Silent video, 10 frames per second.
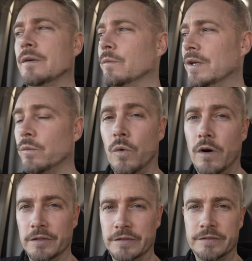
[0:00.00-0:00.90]
Well, it
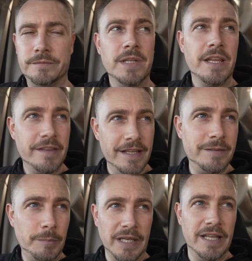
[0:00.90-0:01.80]
was.
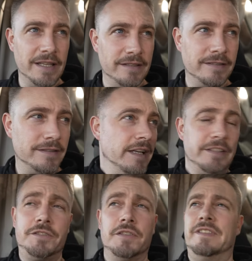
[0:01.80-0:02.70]
This place
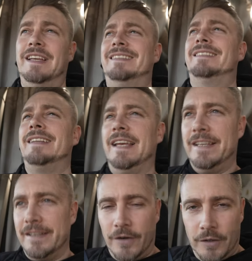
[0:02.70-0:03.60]
has just
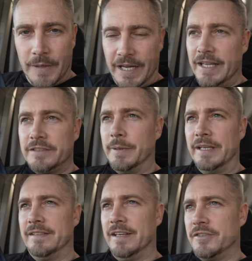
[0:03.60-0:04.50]
exceeded all my
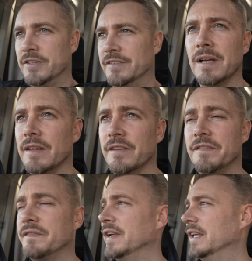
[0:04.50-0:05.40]
expectations. The
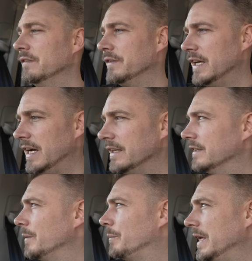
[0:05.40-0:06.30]
feel of the
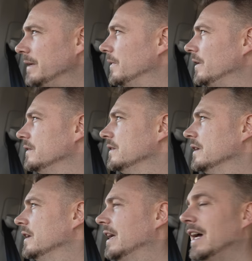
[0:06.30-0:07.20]
island, the people,
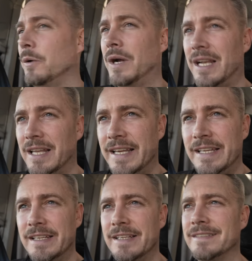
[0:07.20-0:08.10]
how
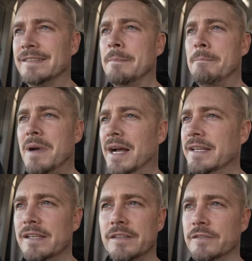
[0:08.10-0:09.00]
clean it is. It's
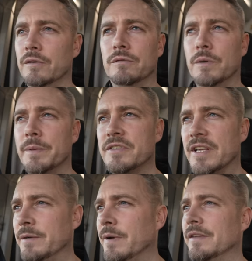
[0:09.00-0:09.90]
immaculate. There's no rubbish
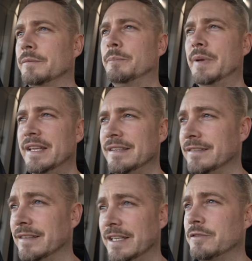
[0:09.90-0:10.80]
anywhere. There's
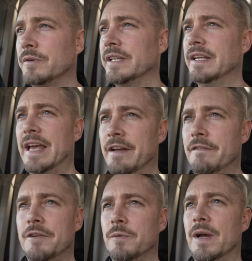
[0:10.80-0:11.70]
bins literally
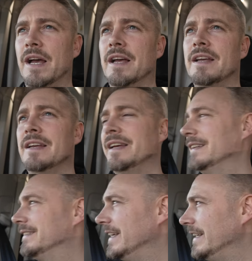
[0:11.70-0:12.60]
everywhere.
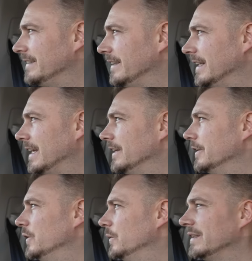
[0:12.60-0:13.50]
It's easy to get
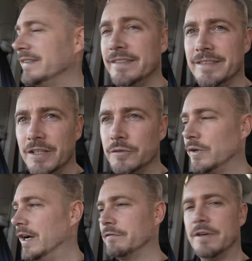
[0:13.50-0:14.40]
to. It's easy to
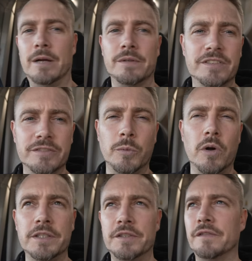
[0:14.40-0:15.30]
drive around. It's
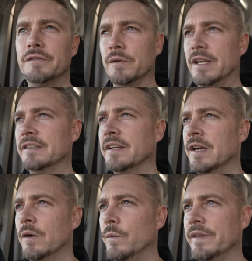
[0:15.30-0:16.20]
small enough so that
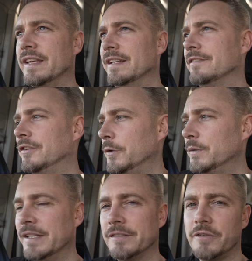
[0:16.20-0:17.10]
within 2
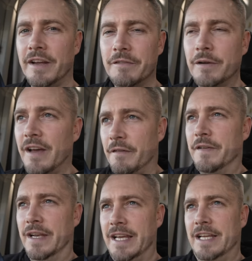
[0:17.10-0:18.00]
days of driving around it, I
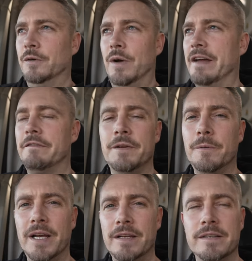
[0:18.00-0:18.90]
feel like I know
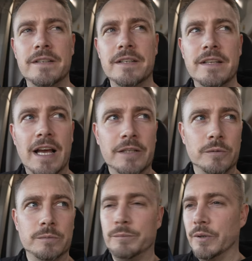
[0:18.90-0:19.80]
everywhere. I
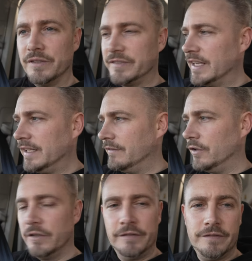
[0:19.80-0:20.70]
don't put the sat
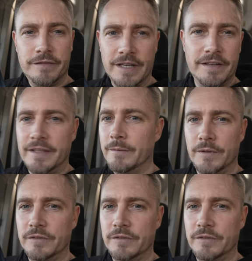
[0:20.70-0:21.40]
nav on for anything.